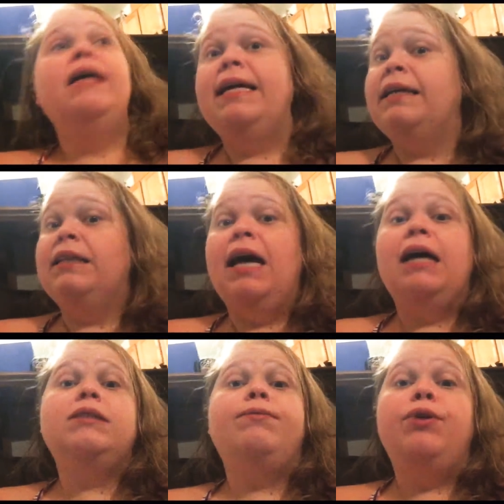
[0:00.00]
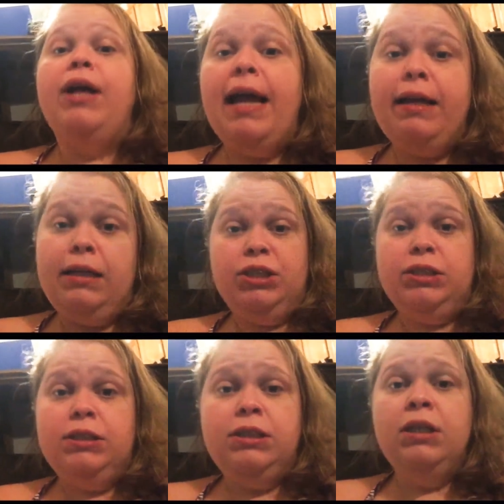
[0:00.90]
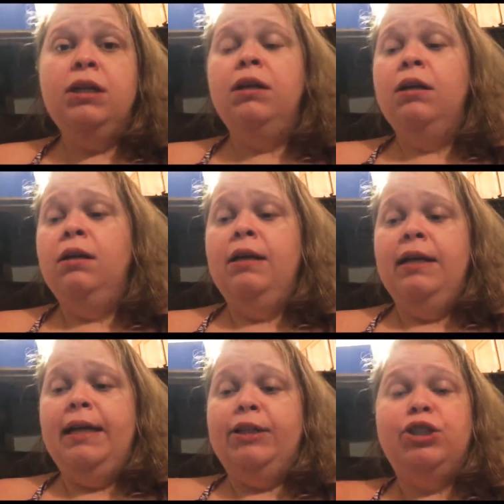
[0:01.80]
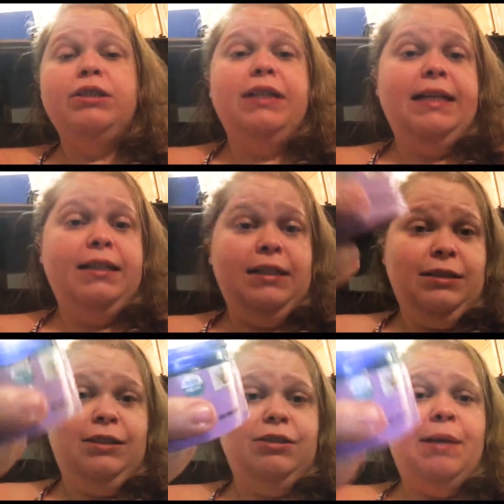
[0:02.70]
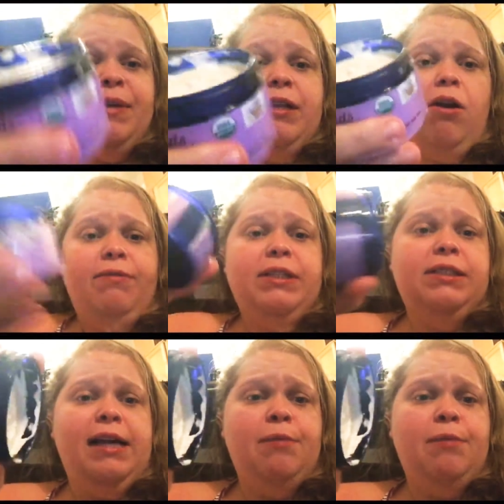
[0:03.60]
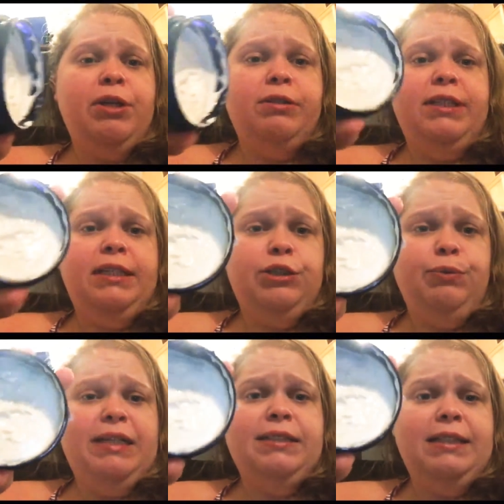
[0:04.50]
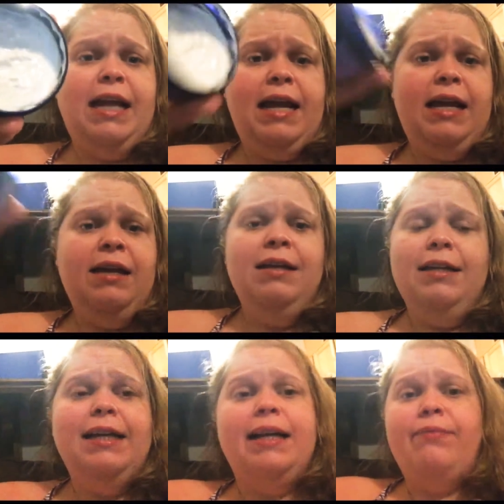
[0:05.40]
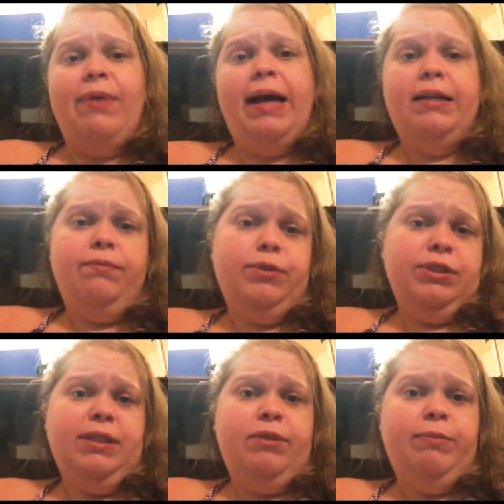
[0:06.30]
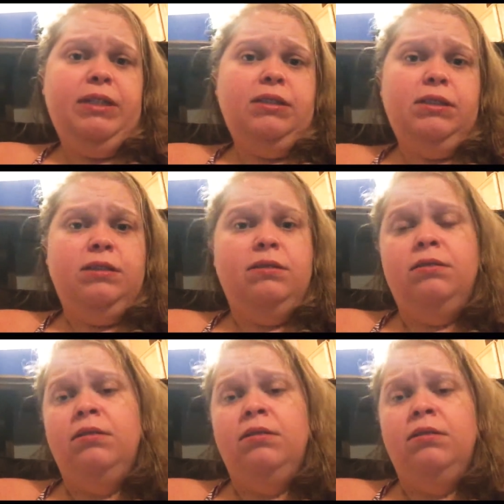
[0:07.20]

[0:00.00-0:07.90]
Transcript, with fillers: It lasts for ages. Just like this does. I mean, obviously, I'm using it twice a day, and I've had it for 7 months.